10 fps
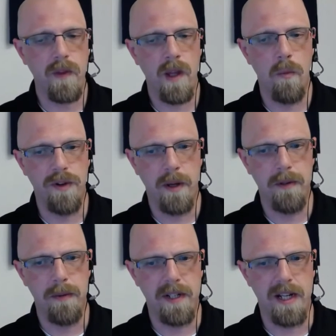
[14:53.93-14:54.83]
With
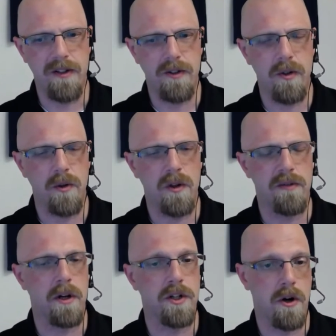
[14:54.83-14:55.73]
WPA2, it's
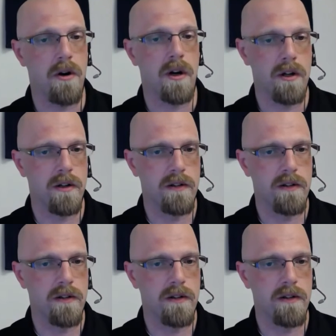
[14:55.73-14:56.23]
much harder.